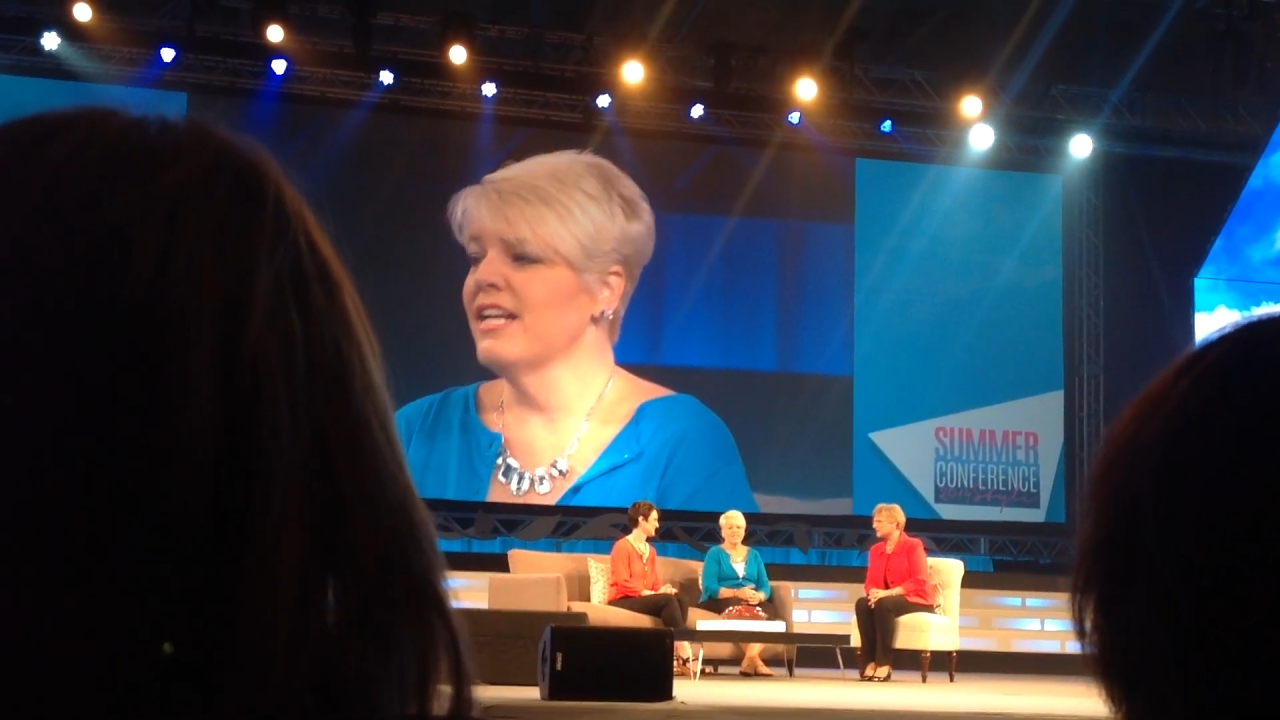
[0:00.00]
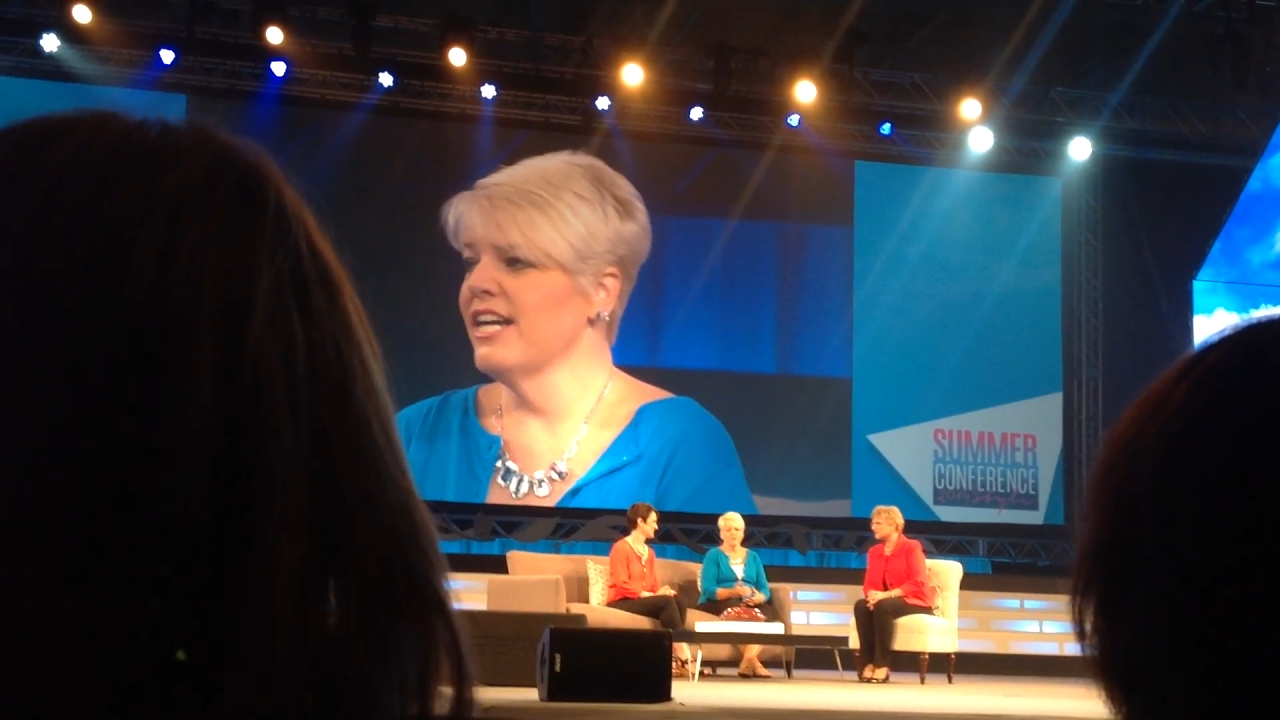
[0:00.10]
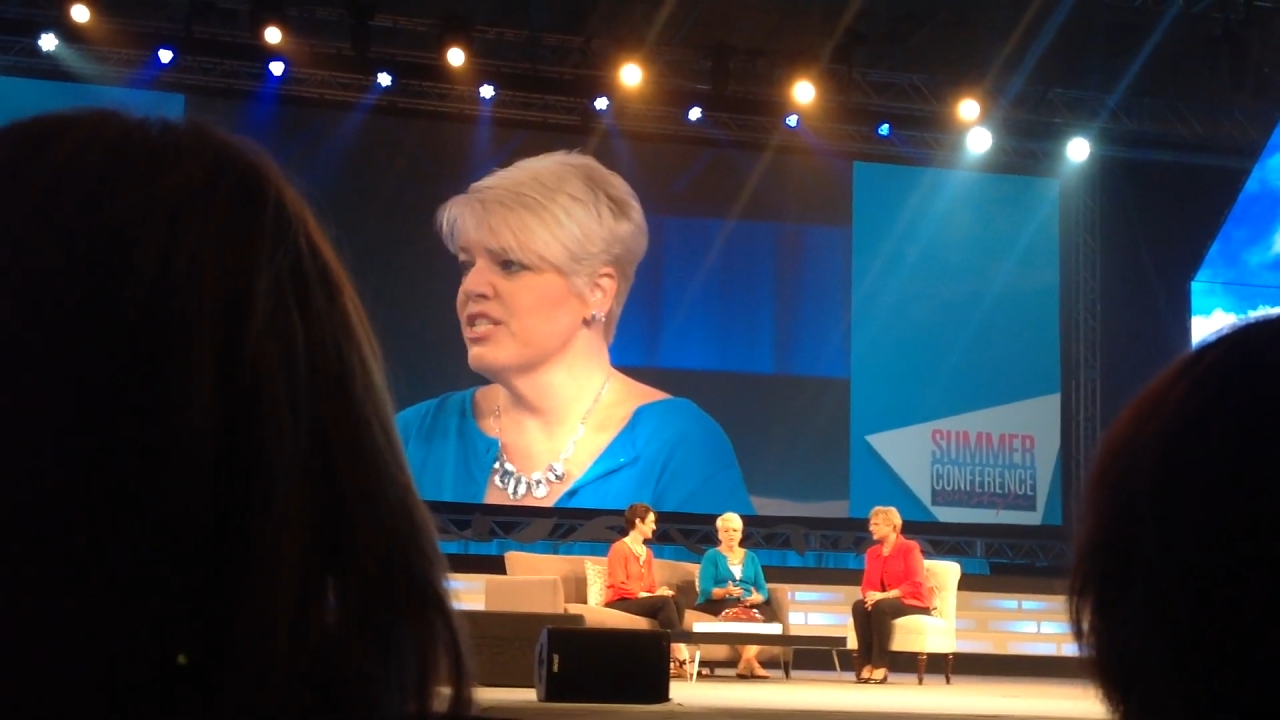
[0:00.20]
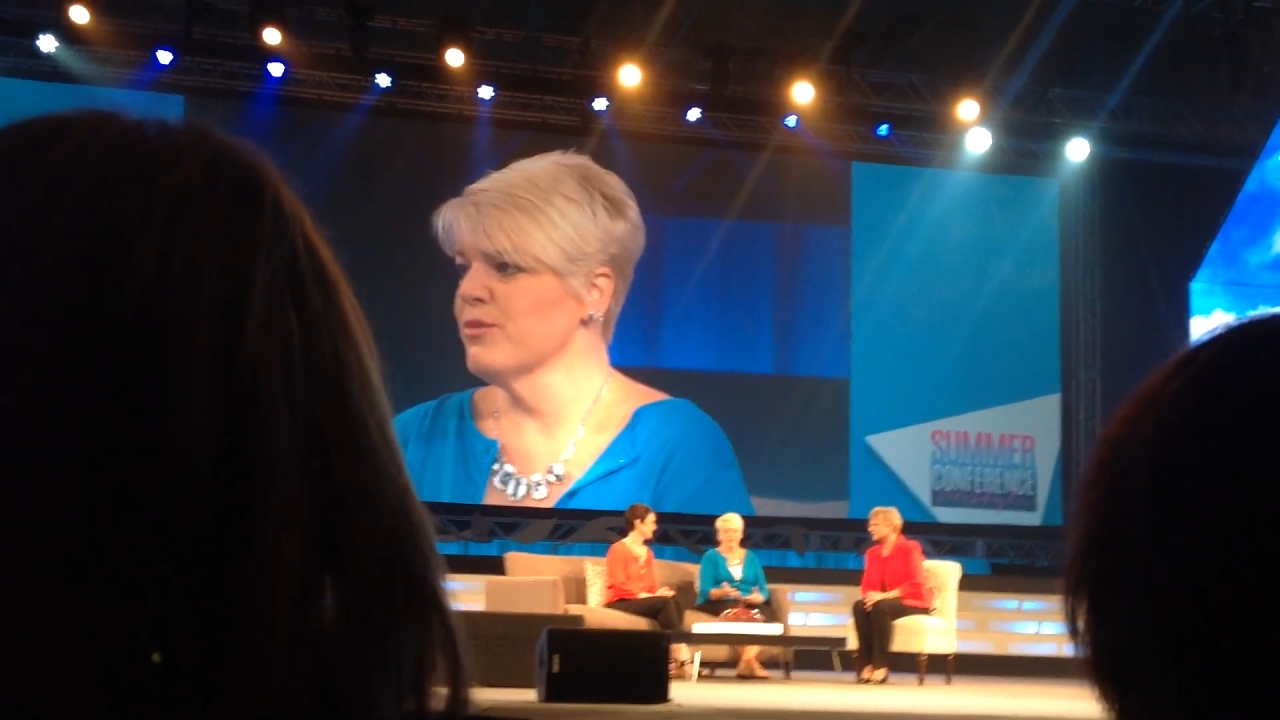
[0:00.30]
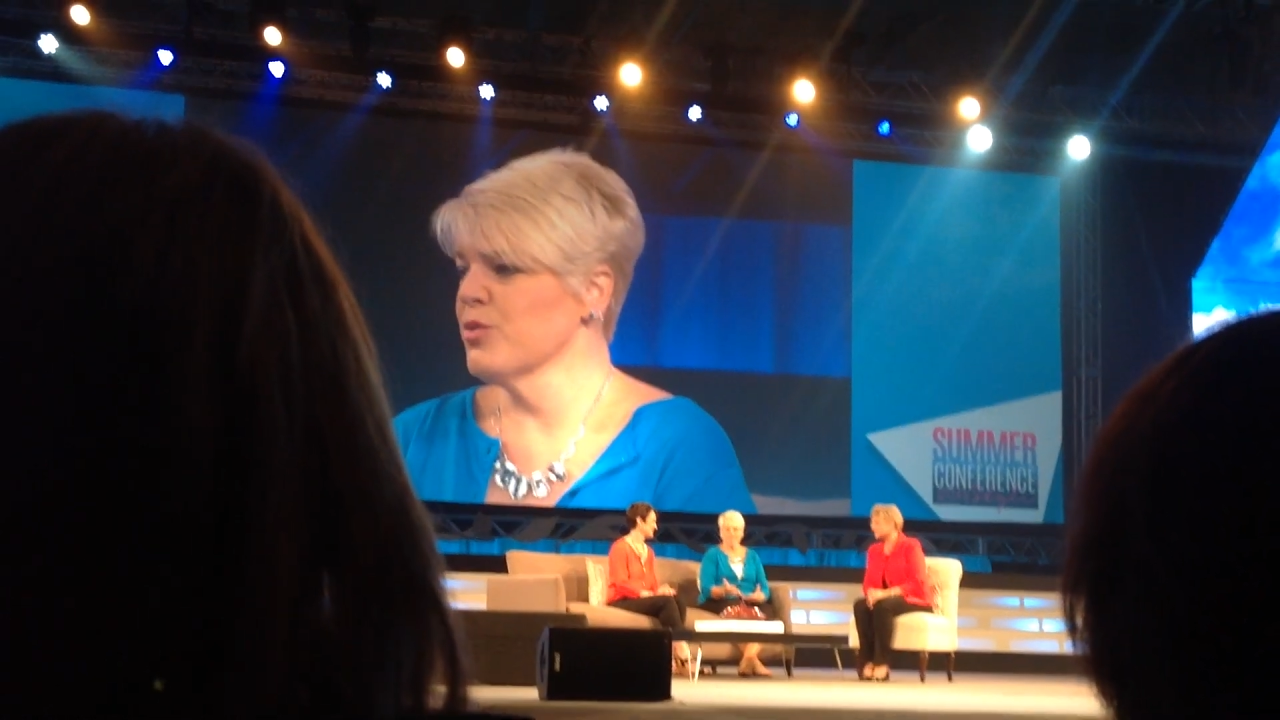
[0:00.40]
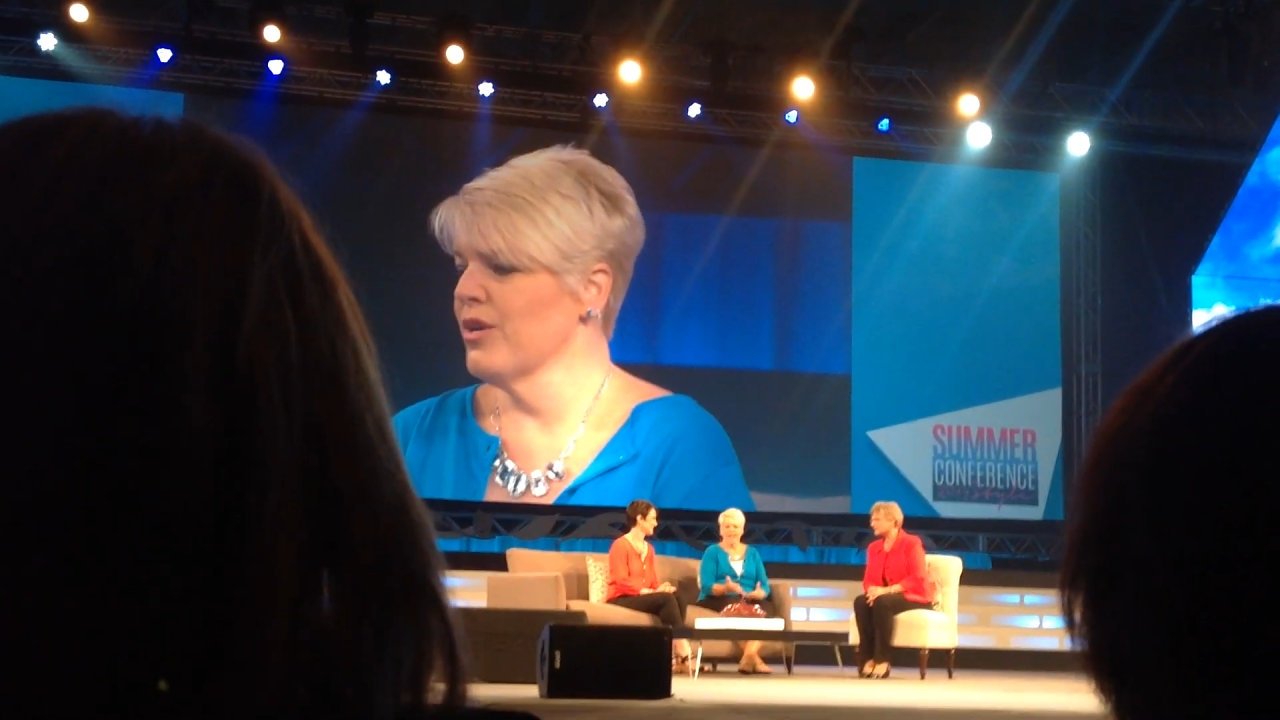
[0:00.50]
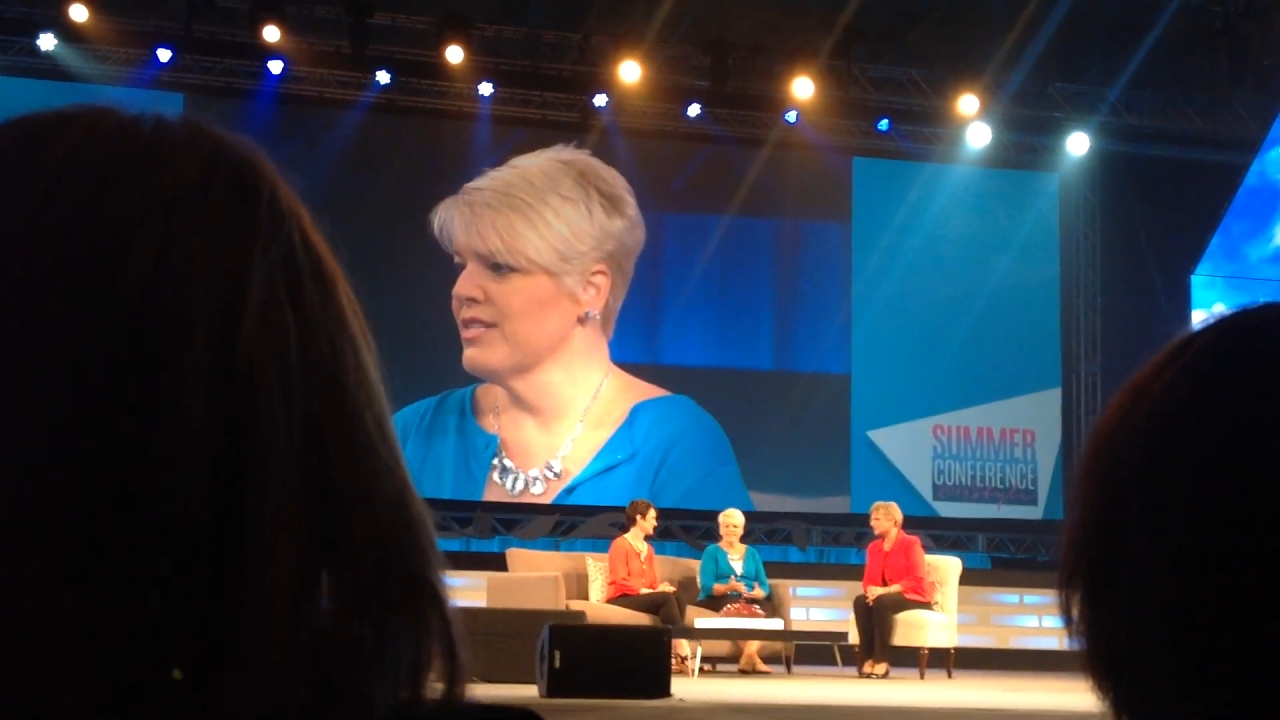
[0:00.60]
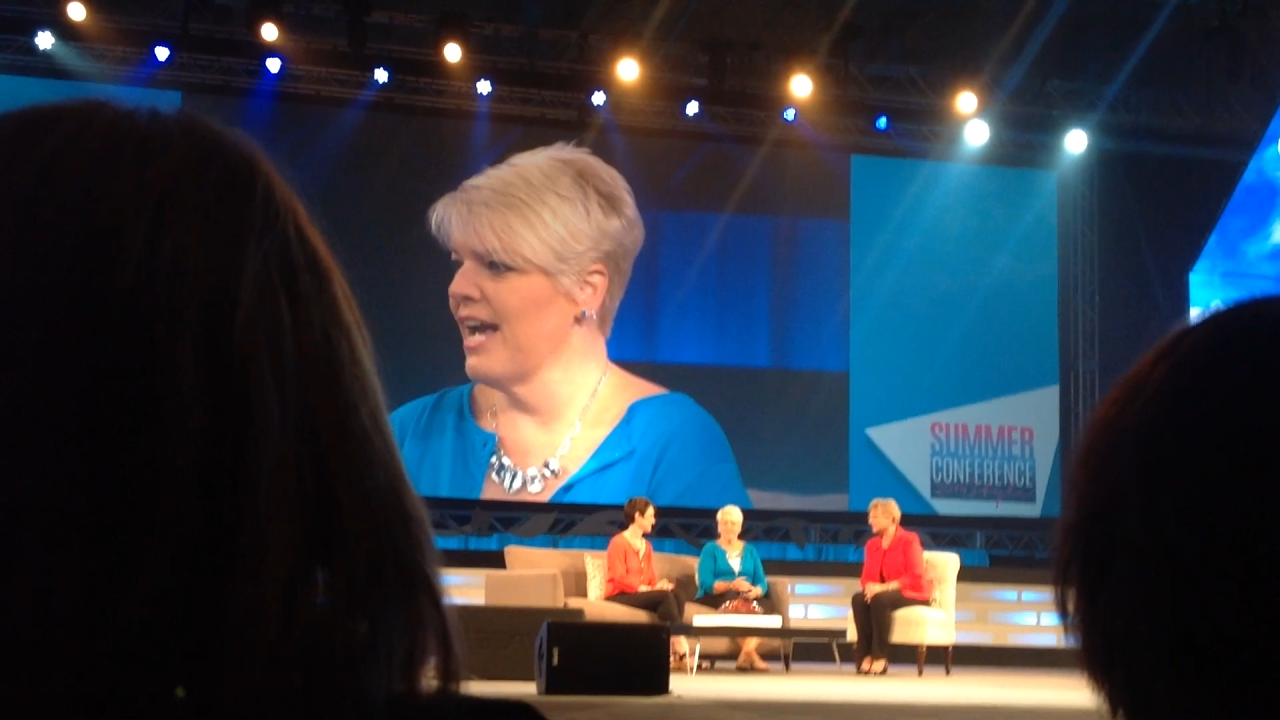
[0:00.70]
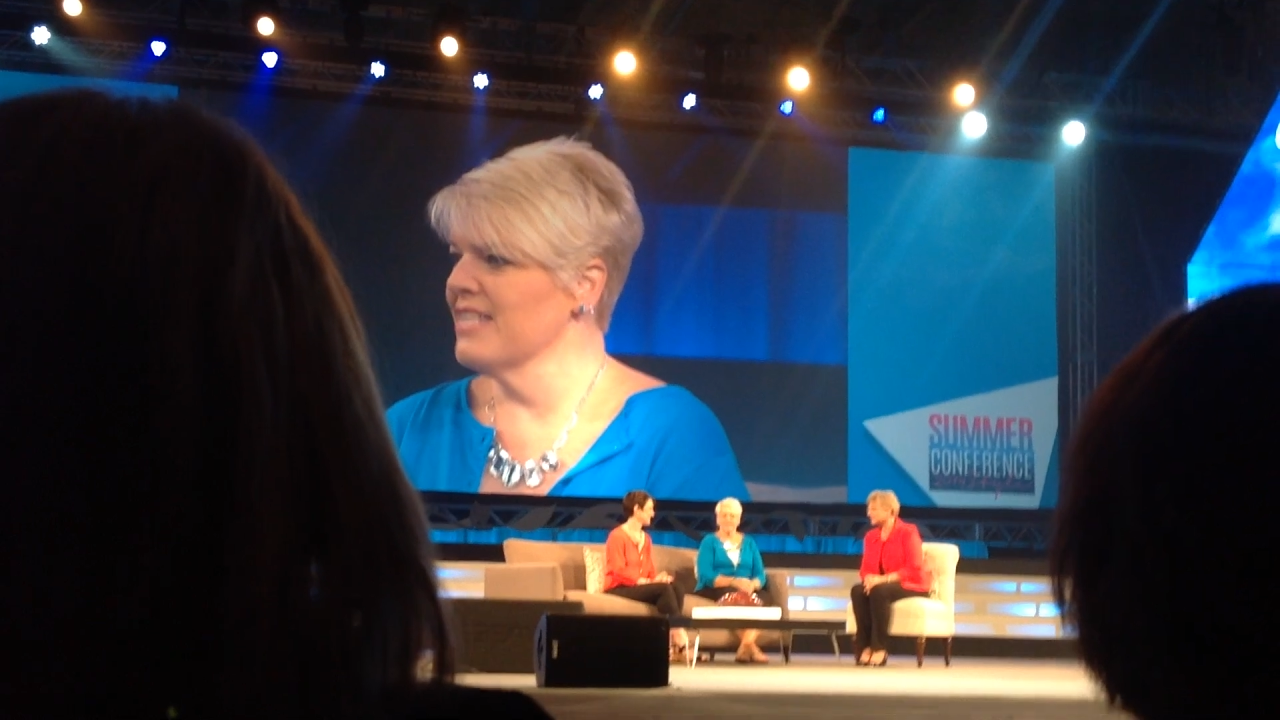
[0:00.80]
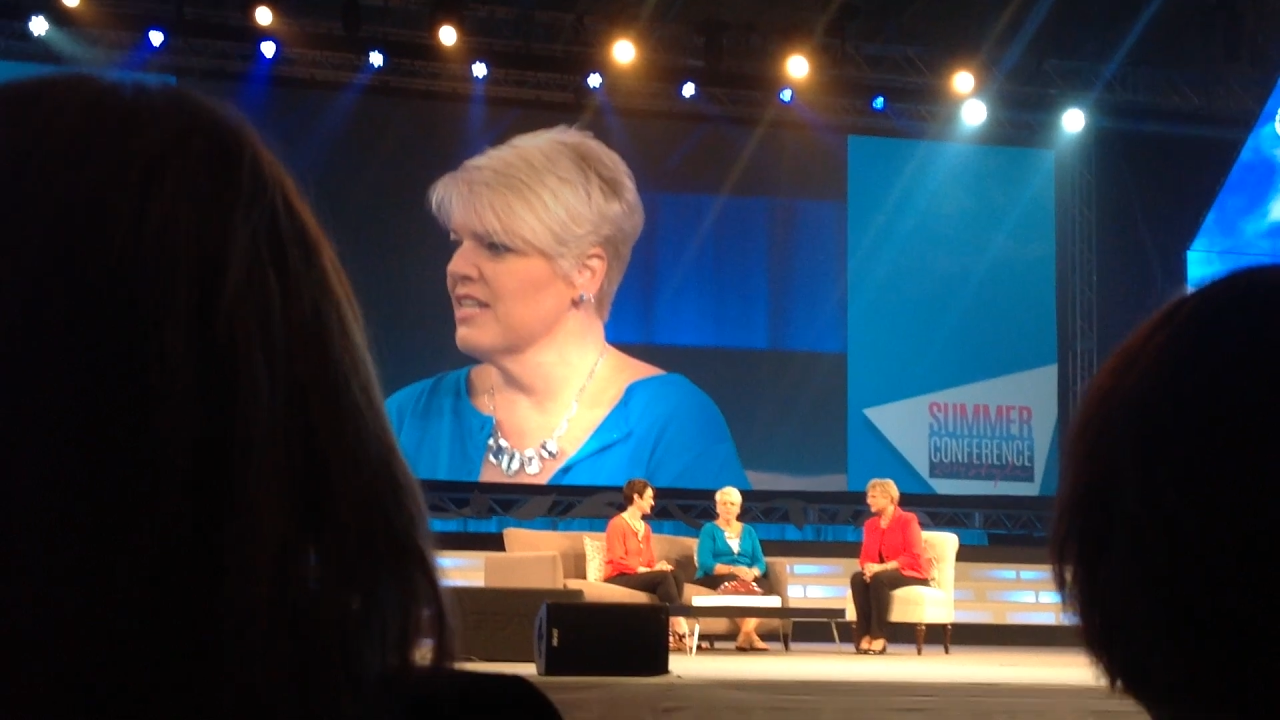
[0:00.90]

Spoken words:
customers when I was asking